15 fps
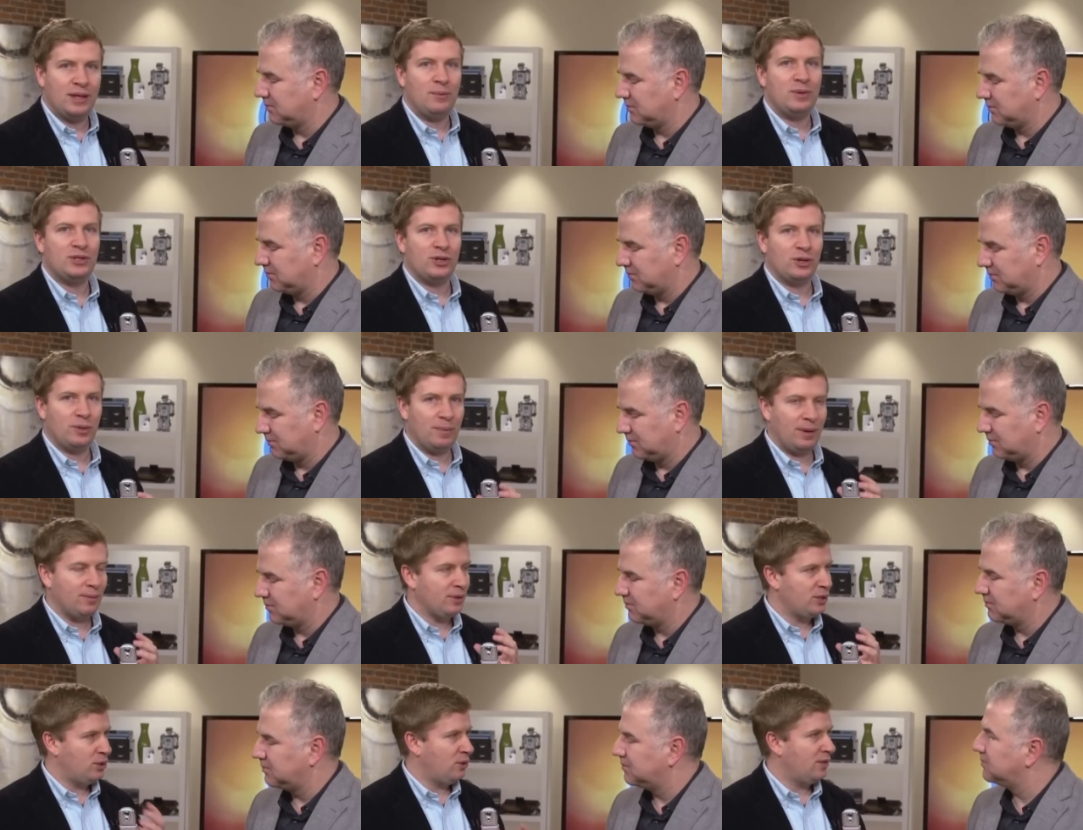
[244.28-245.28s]
Speaker 1: then we started to be able
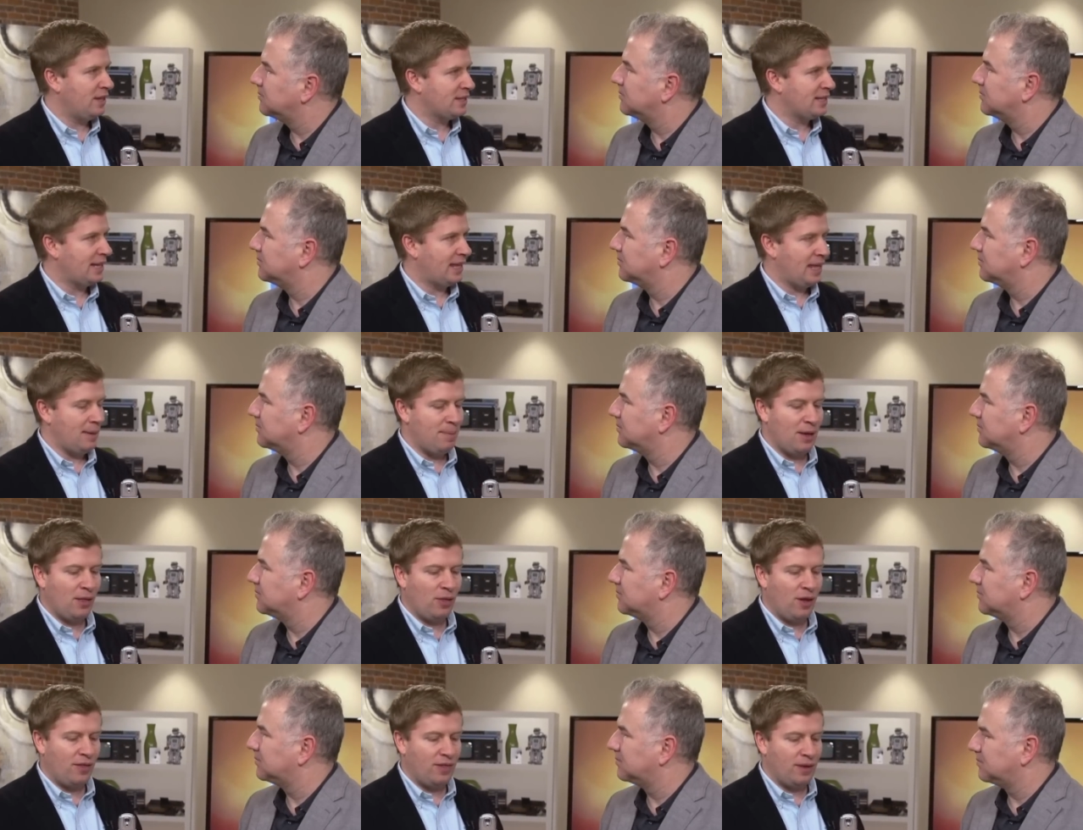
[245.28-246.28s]
to do things like
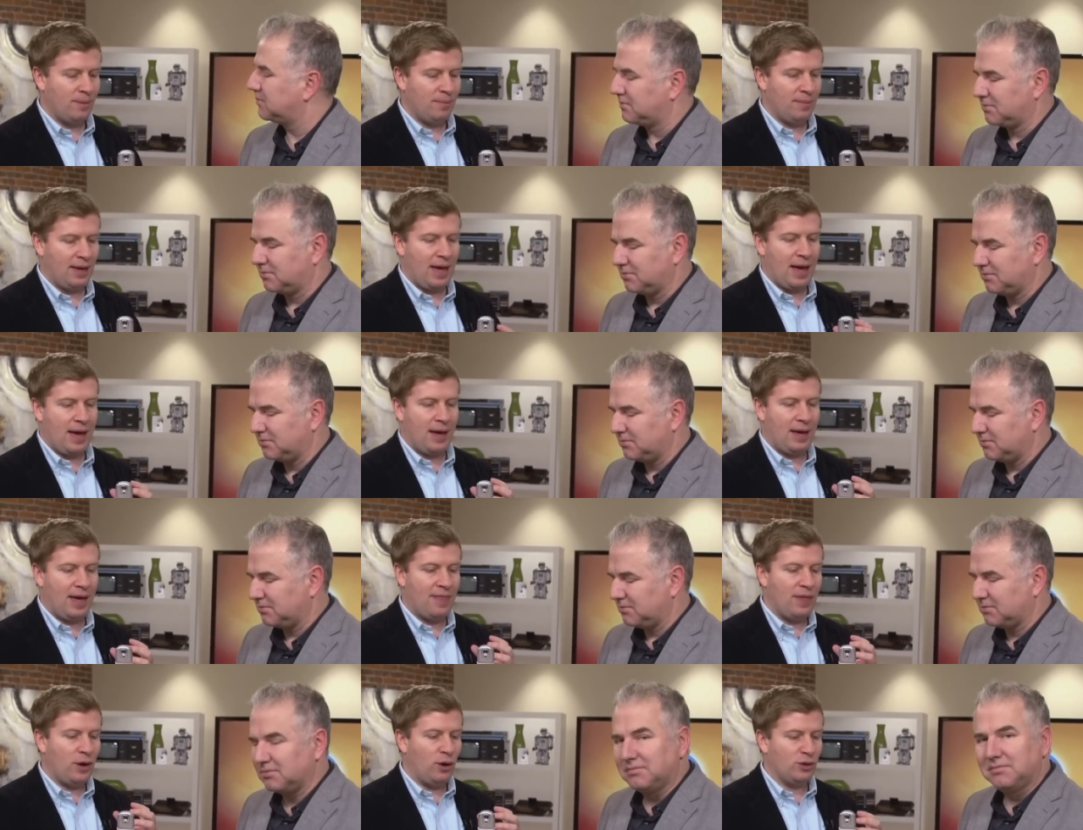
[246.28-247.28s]
email on them, uh,
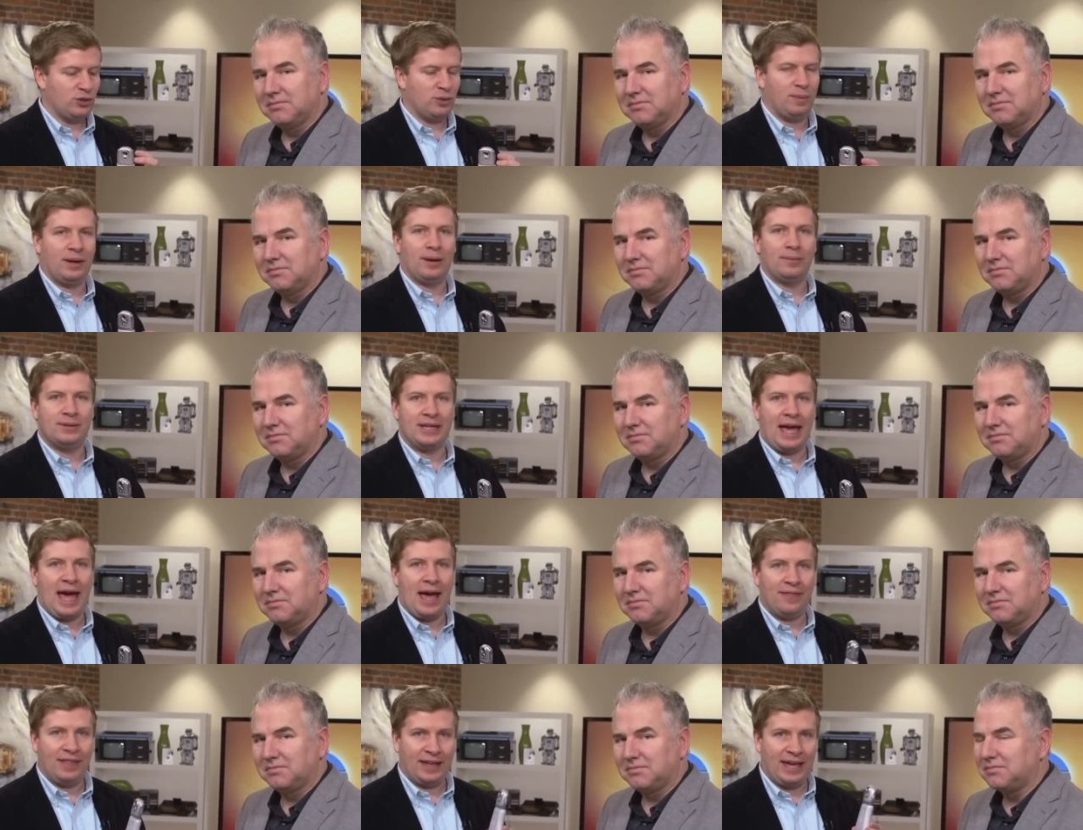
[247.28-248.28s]
and then also being able to
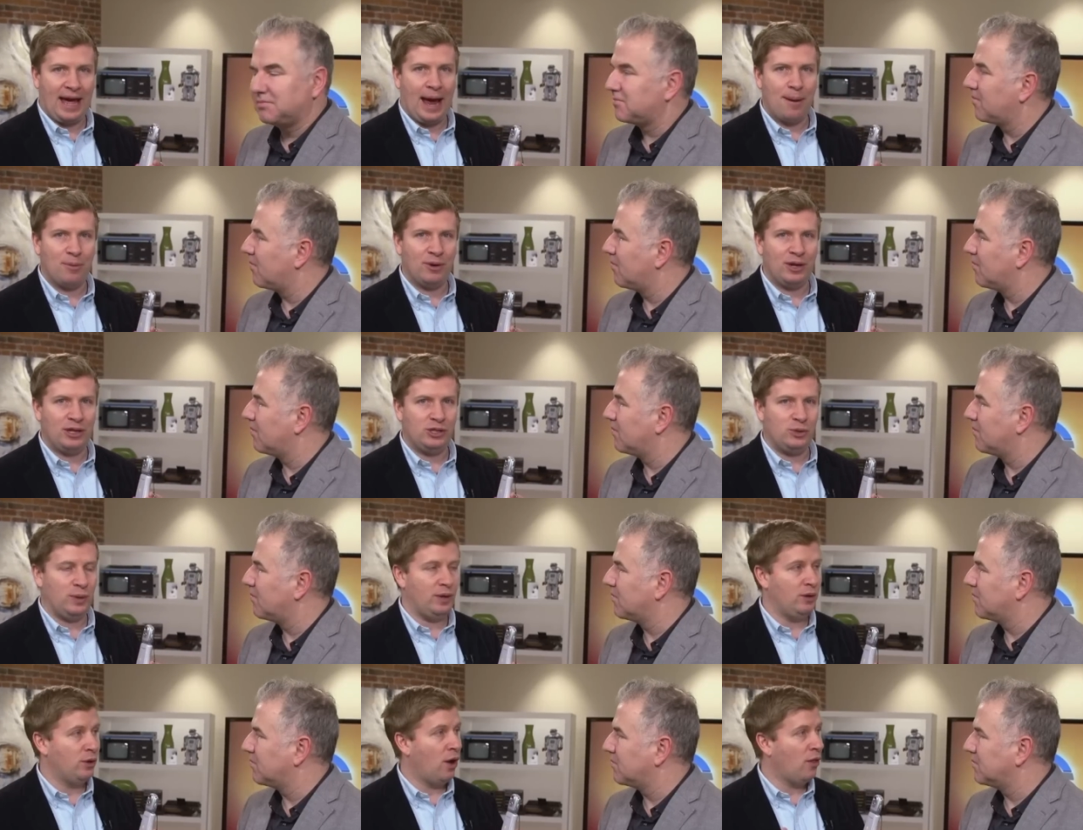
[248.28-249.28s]
add the camera into
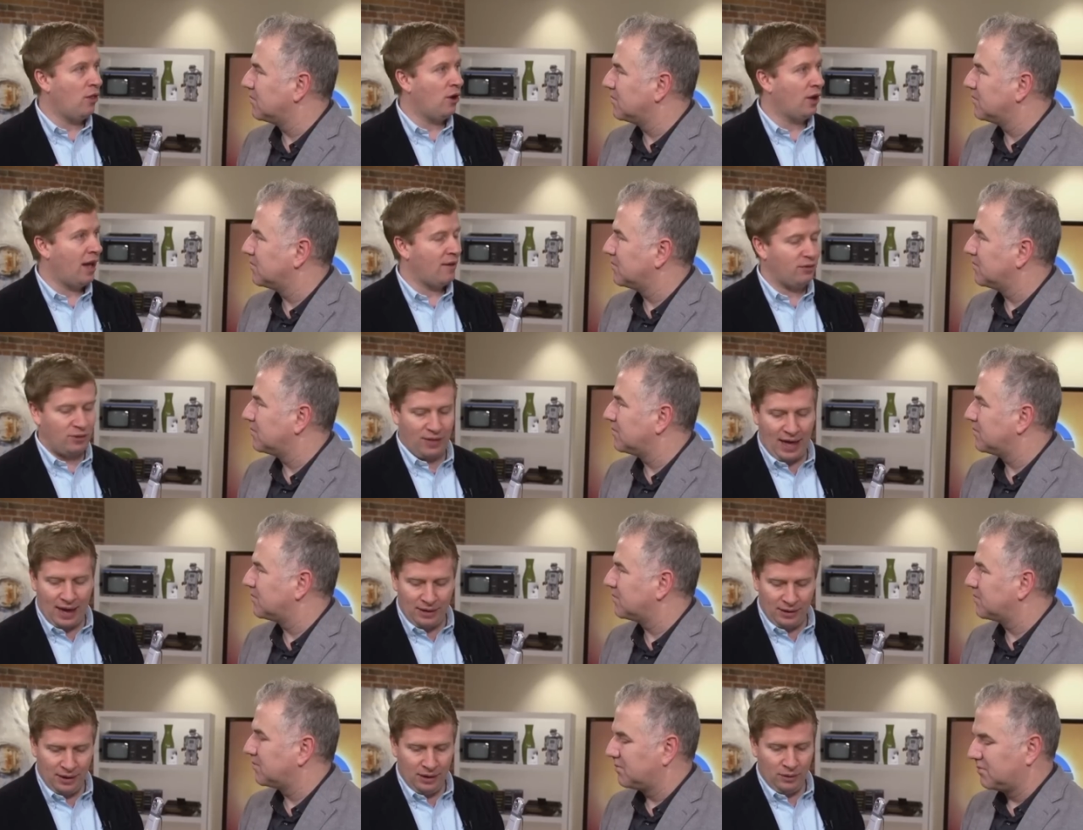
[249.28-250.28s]
it. Not long after
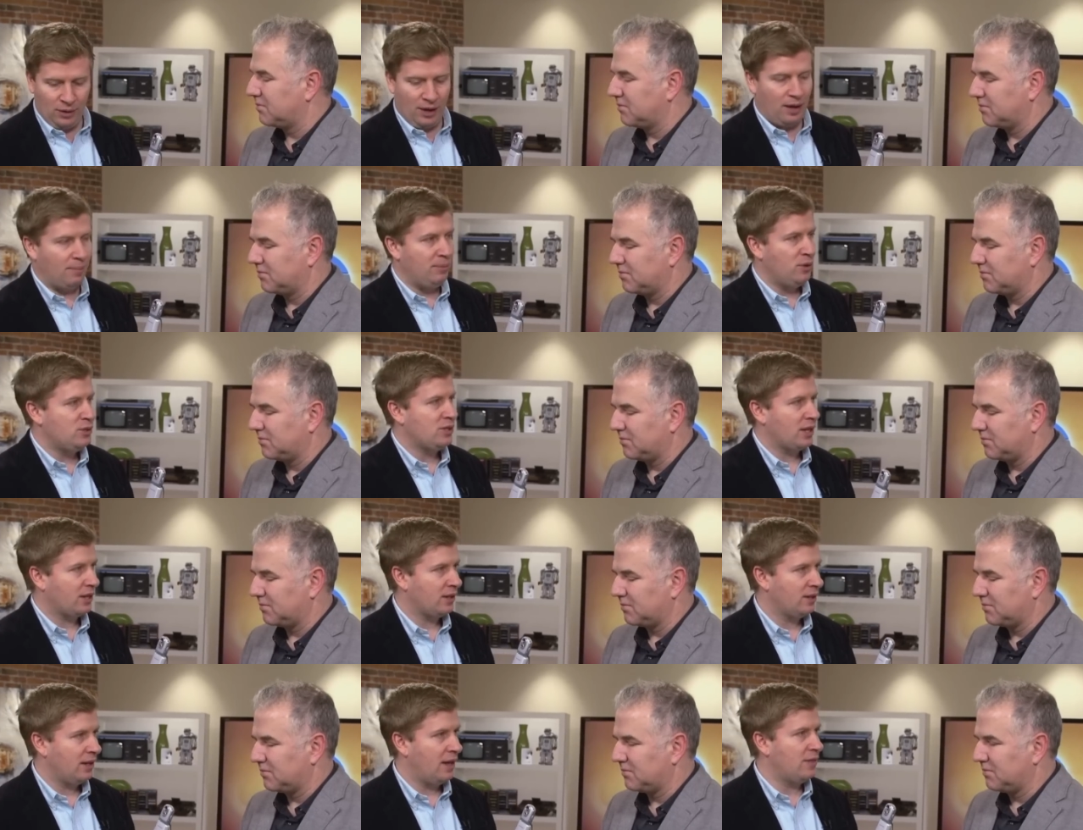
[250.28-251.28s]
that, uh,
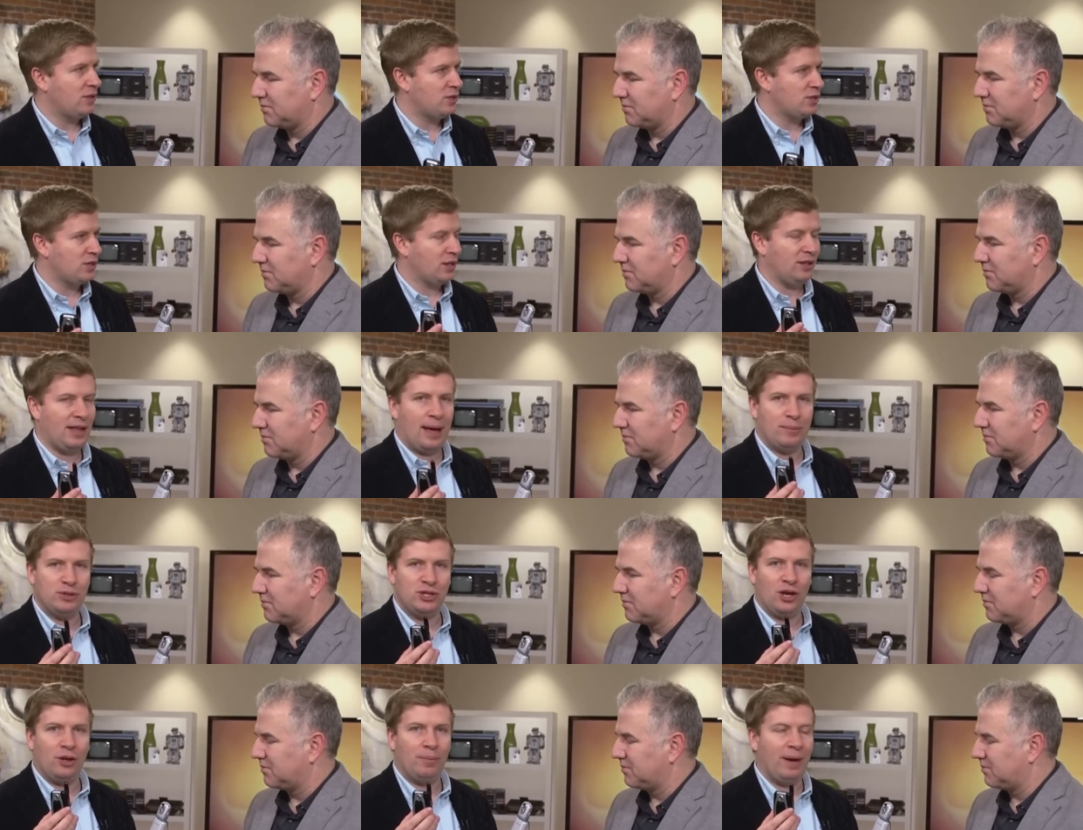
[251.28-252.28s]
music. And this is a
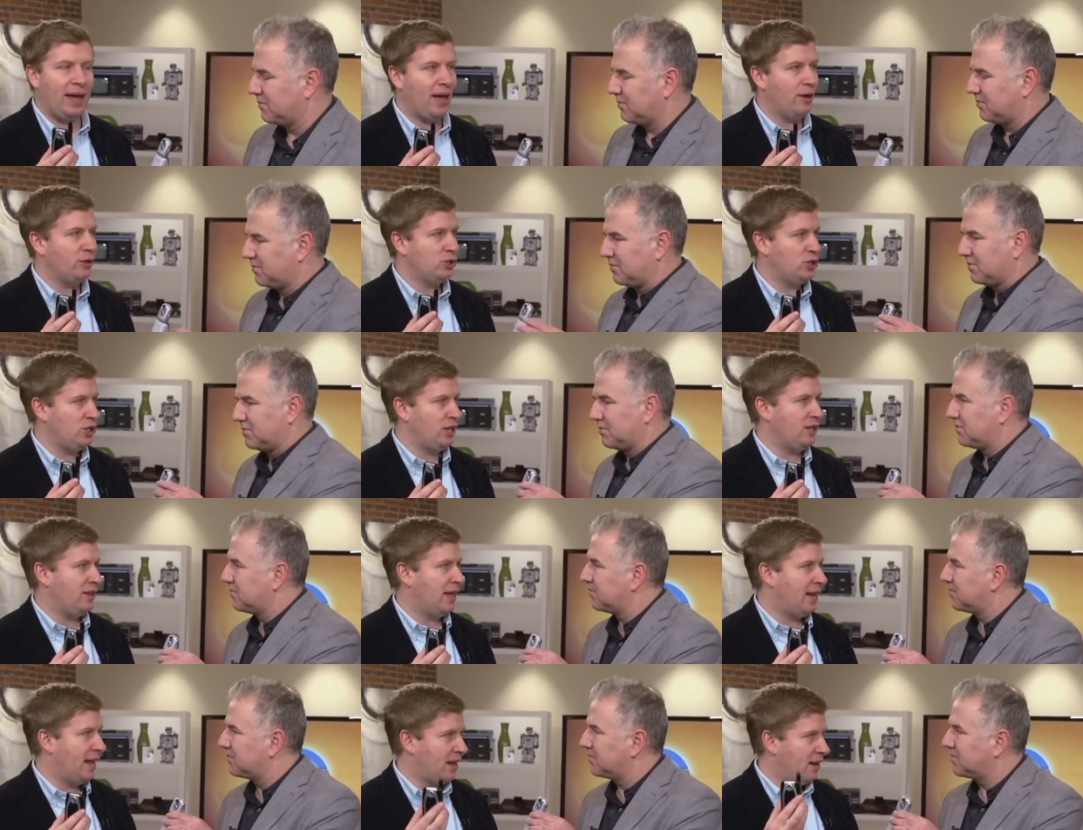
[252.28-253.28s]
clamshell by LG
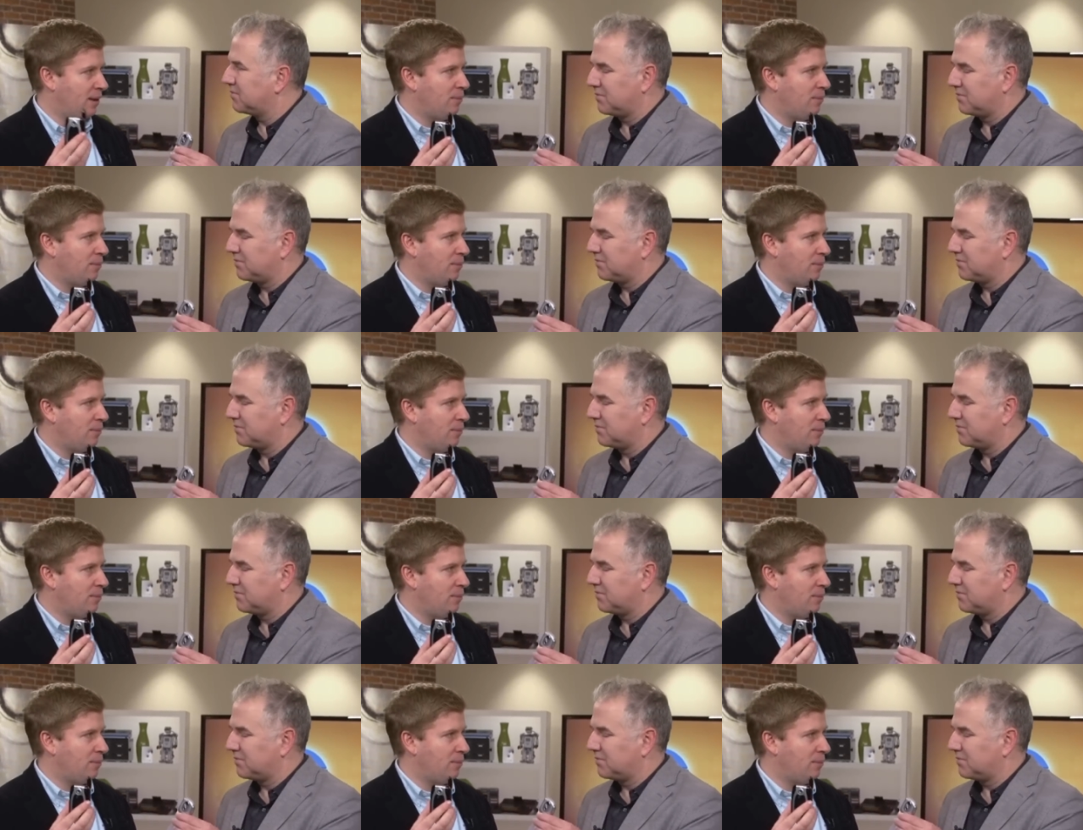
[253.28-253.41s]
that had